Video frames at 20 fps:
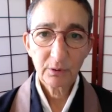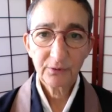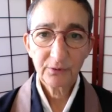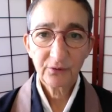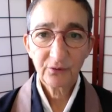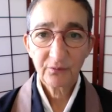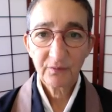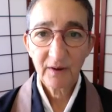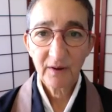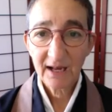
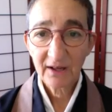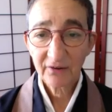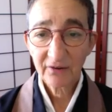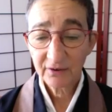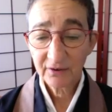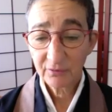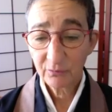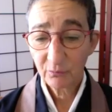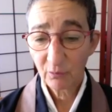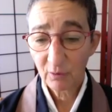The world
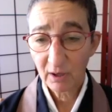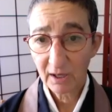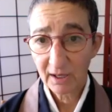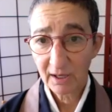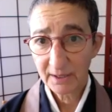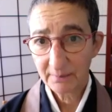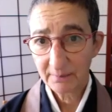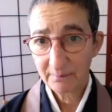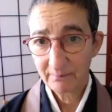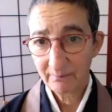is vast
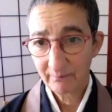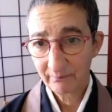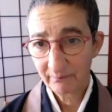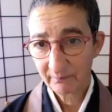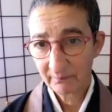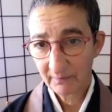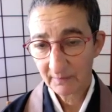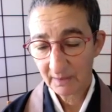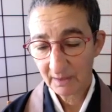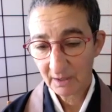and
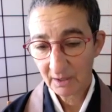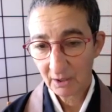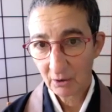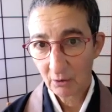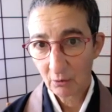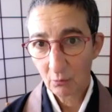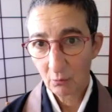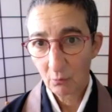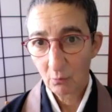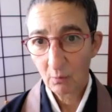wide.
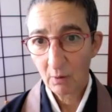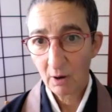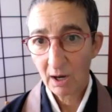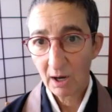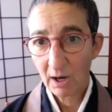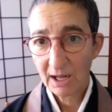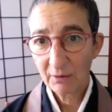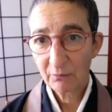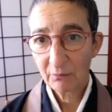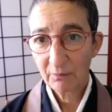
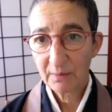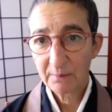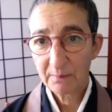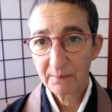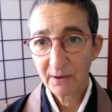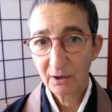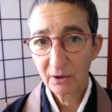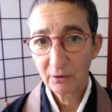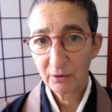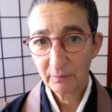
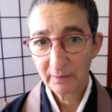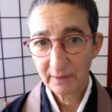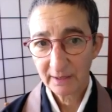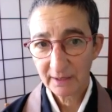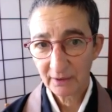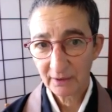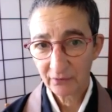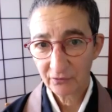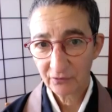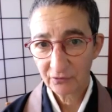Why, when the
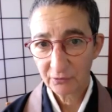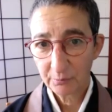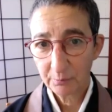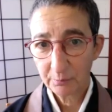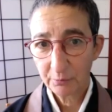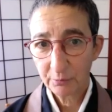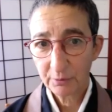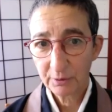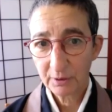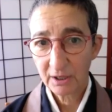bell
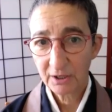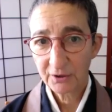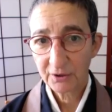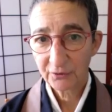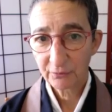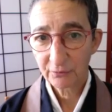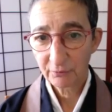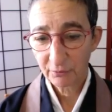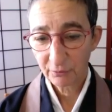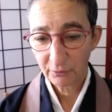rings, do you
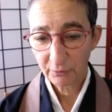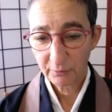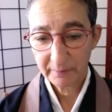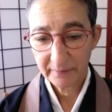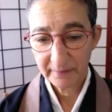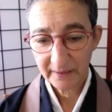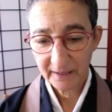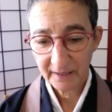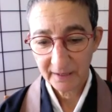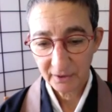put on
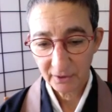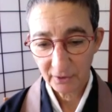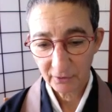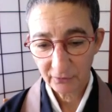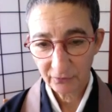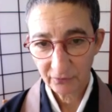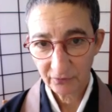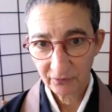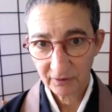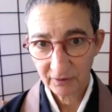your robe
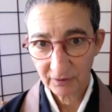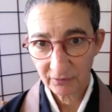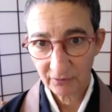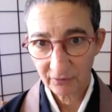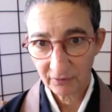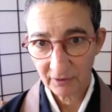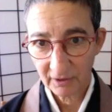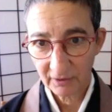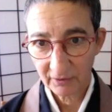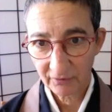and go
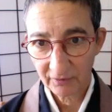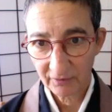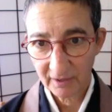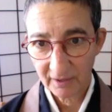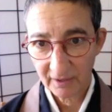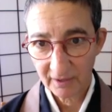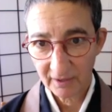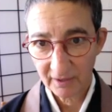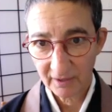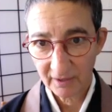sit
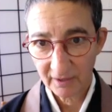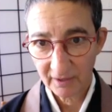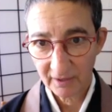zazen?